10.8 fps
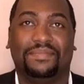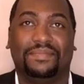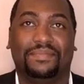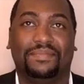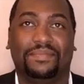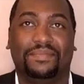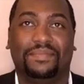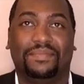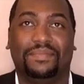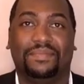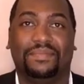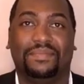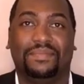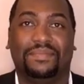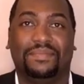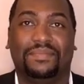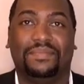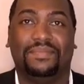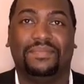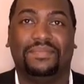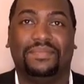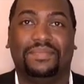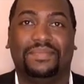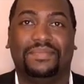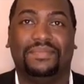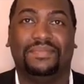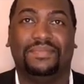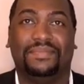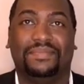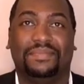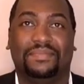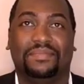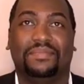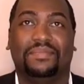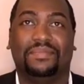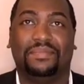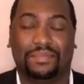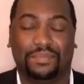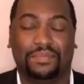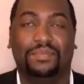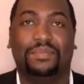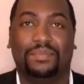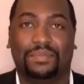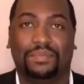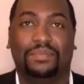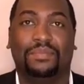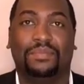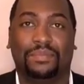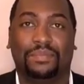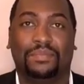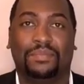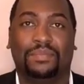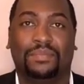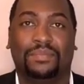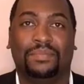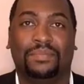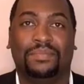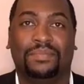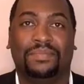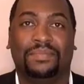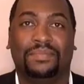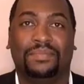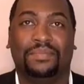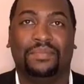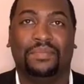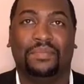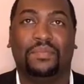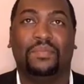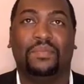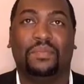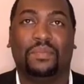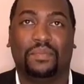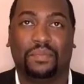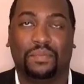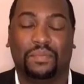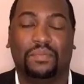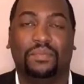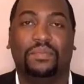No words are spoken by the person on screen.